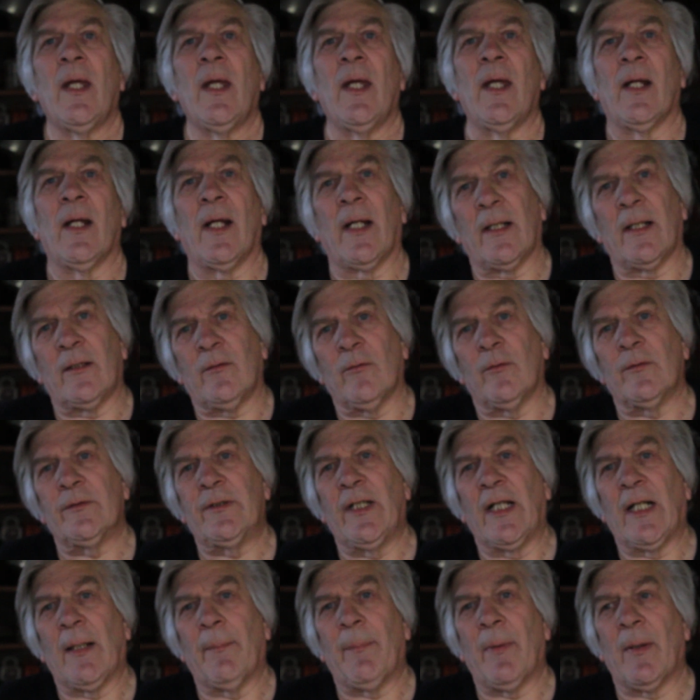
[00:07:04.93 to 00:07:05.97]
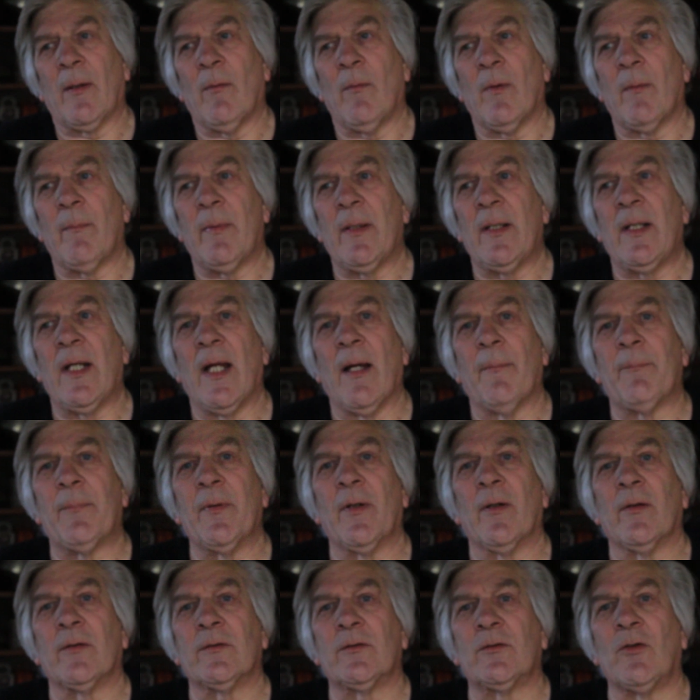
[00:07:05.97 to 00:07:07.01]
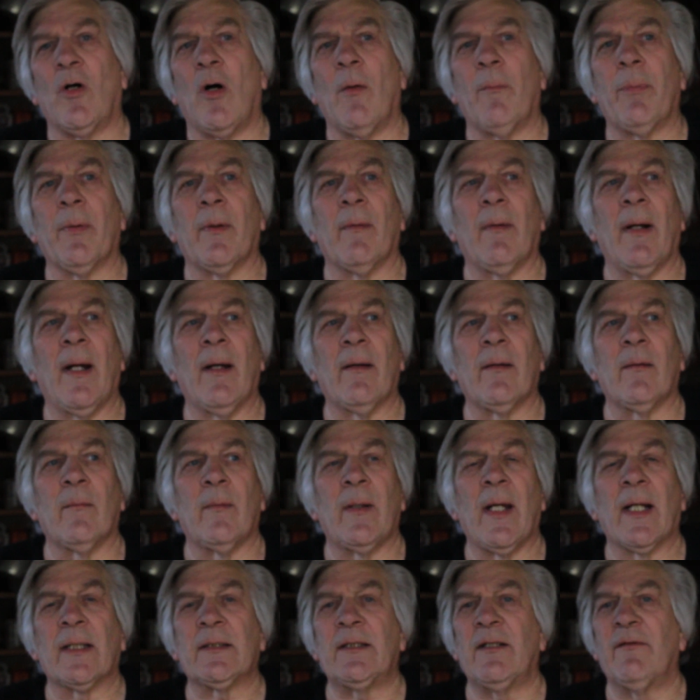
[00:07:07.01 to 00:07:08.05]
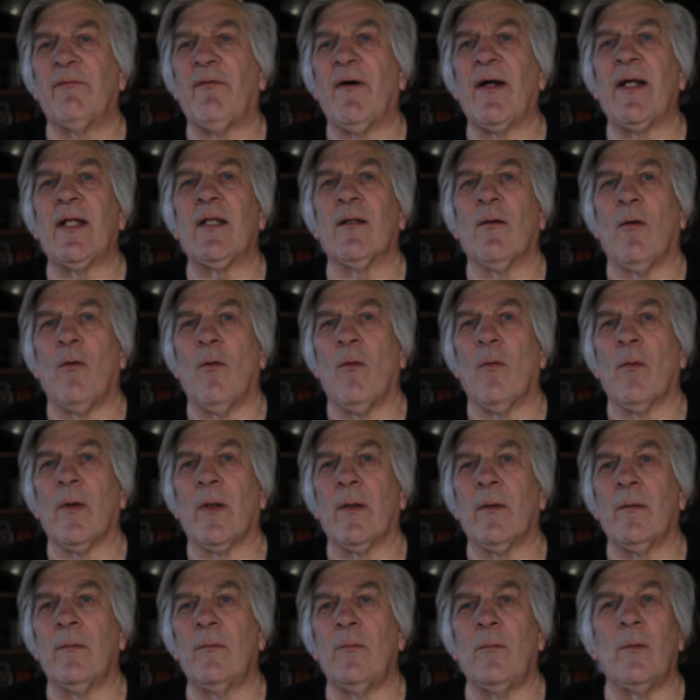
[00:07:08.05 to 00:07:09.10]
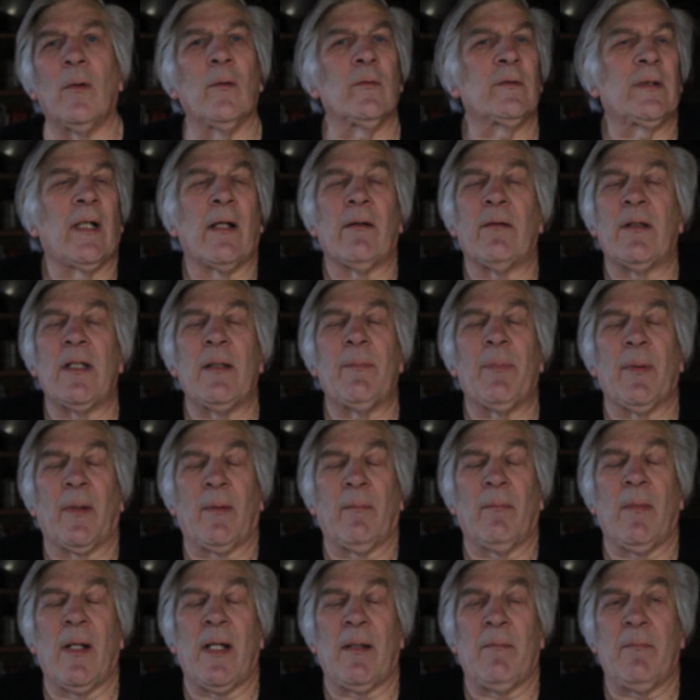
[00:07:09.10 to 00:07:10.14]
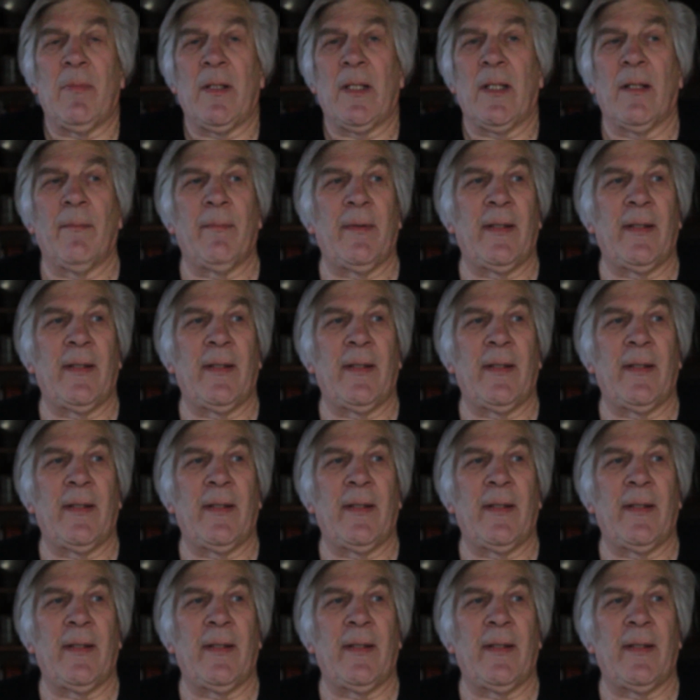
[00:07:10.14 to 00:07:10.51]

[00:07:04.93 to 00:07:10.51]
And like I told Jacob, I don't want to be up there stomping around and we actually find the hole, and who knows how deep it might be.